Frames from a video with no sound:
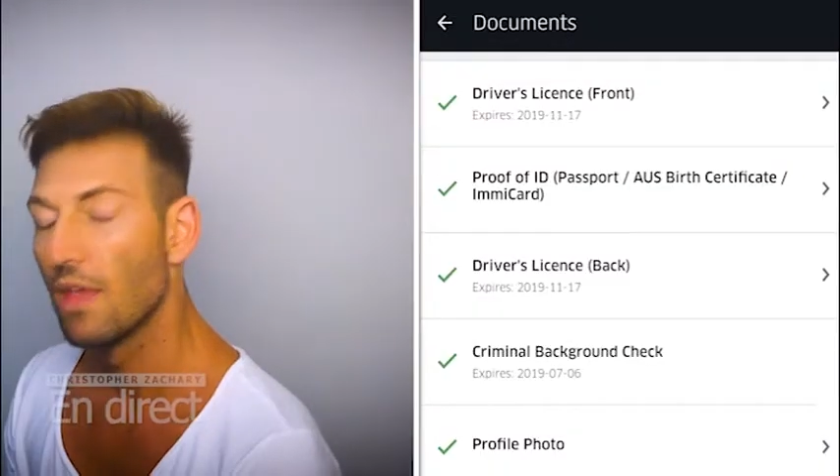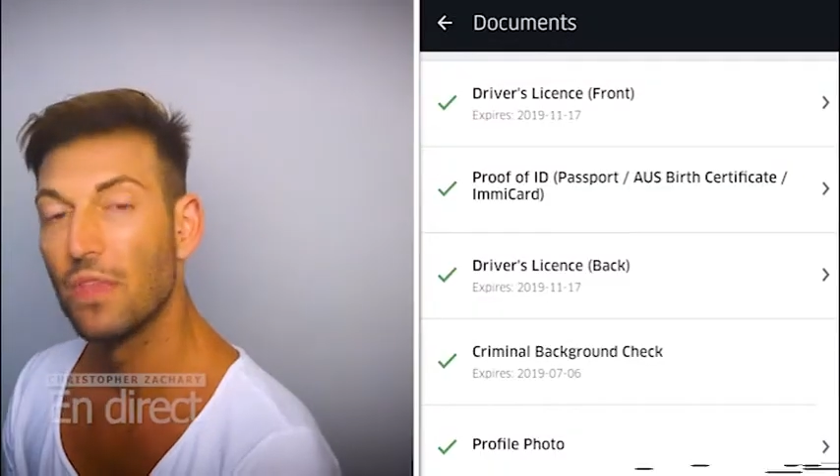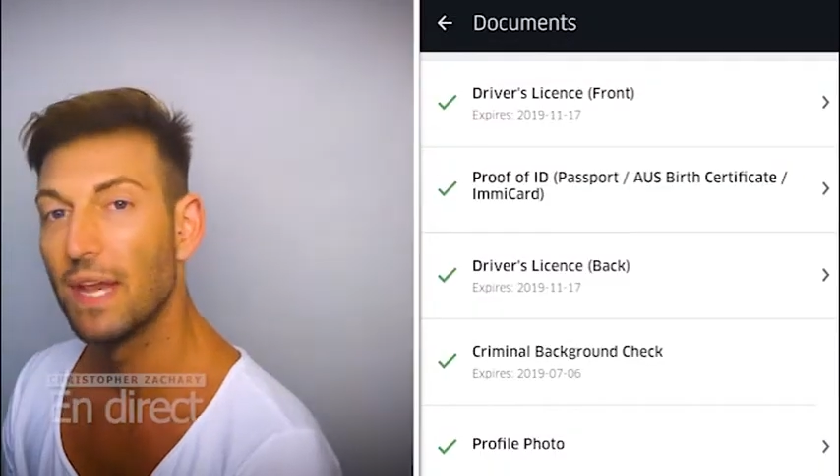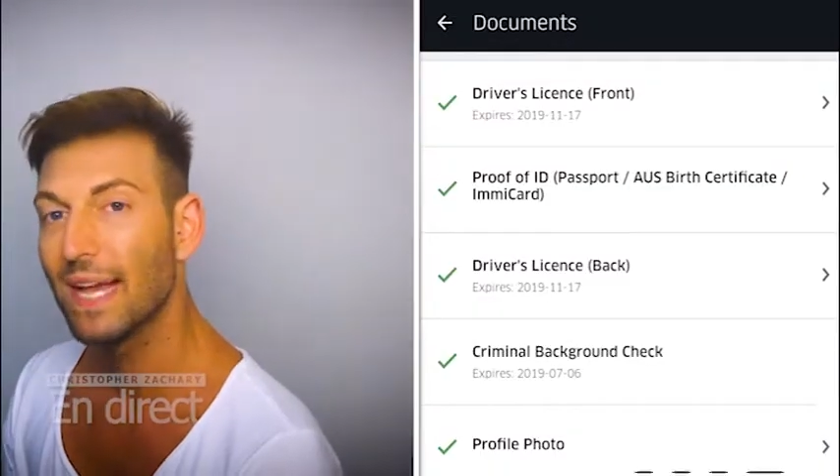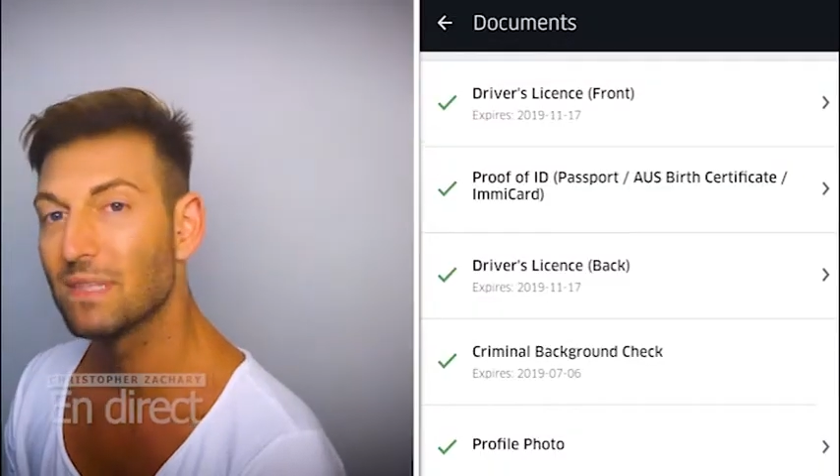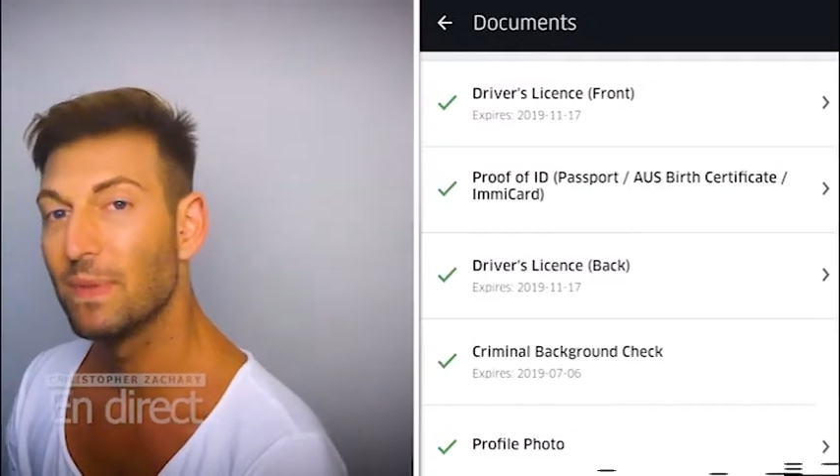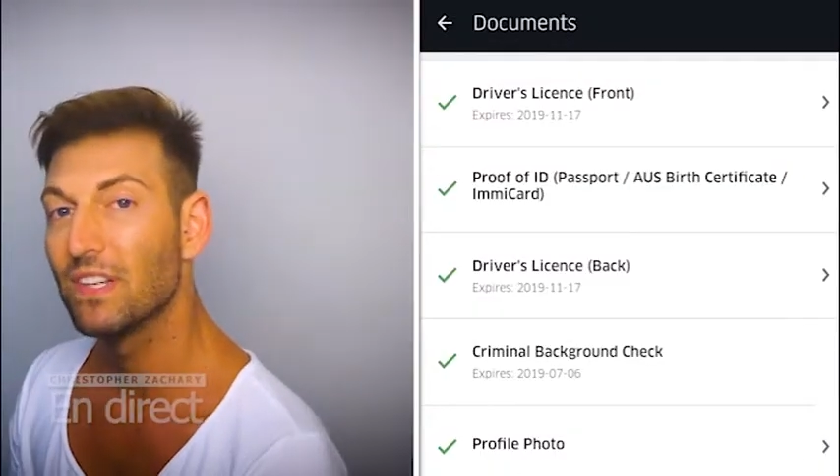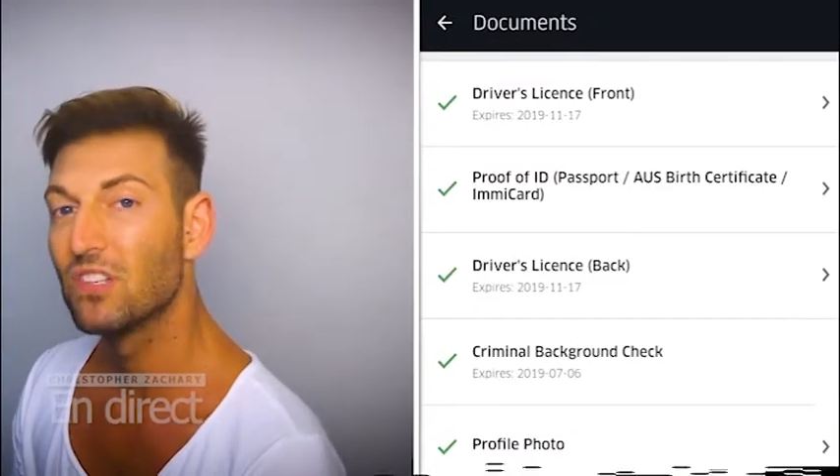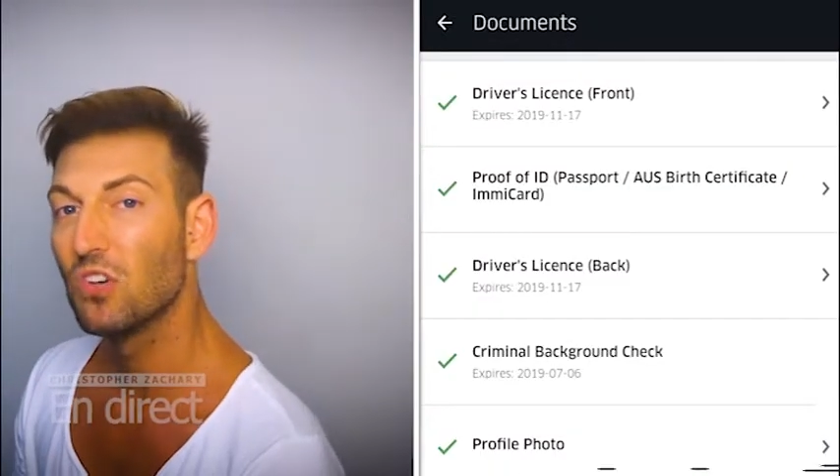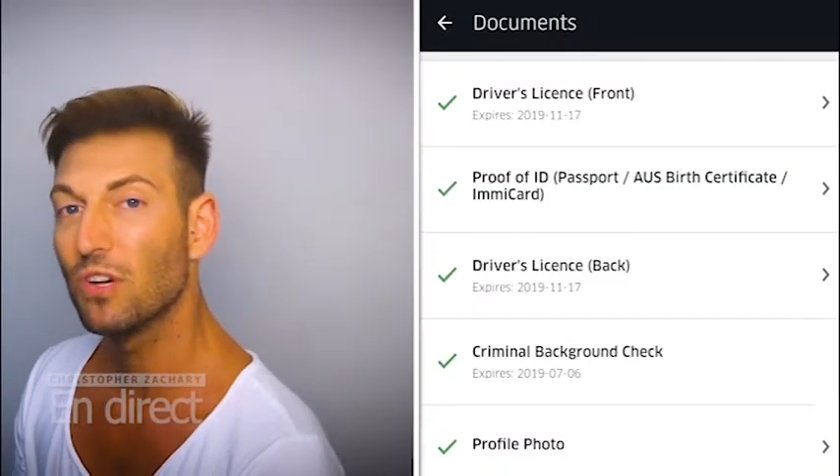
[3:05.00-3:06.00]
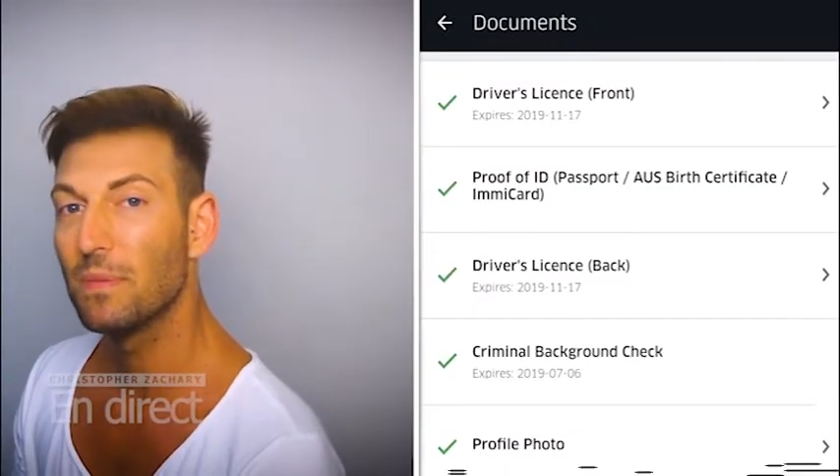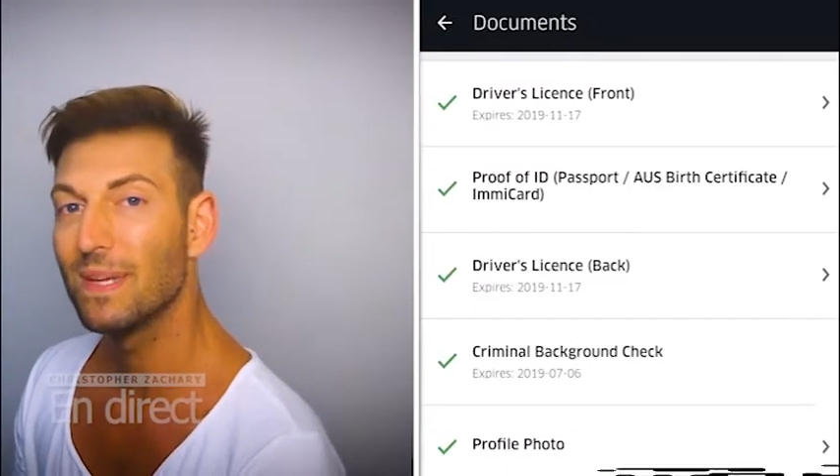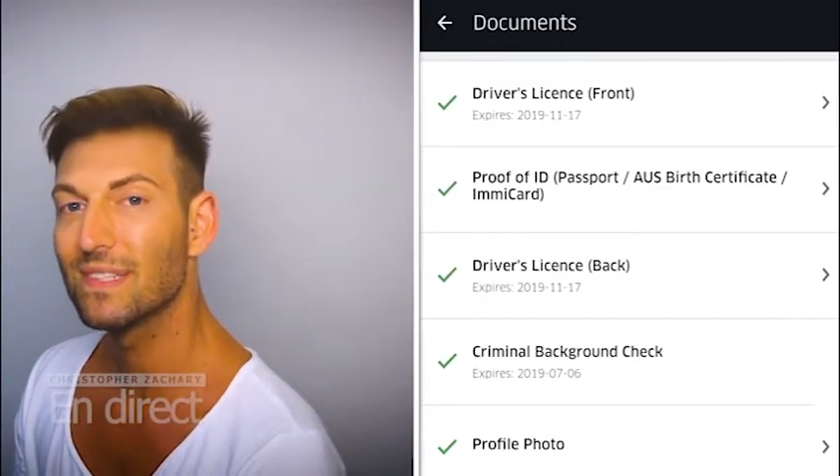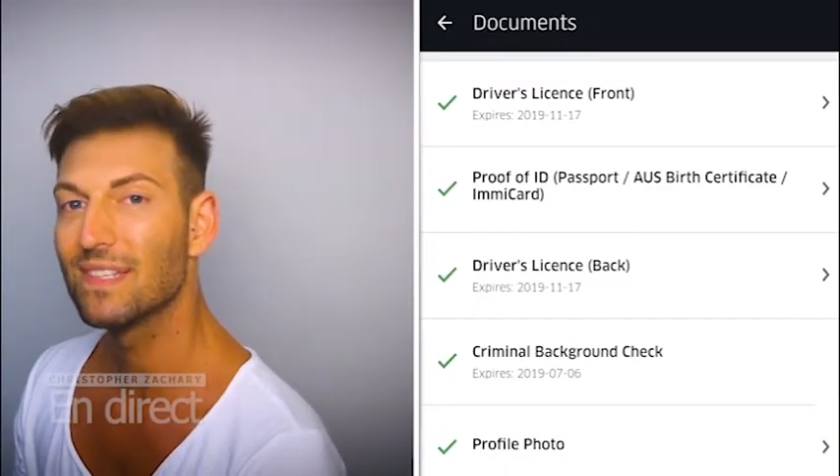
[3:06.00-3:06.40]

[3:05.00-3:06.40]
The next bit is documents.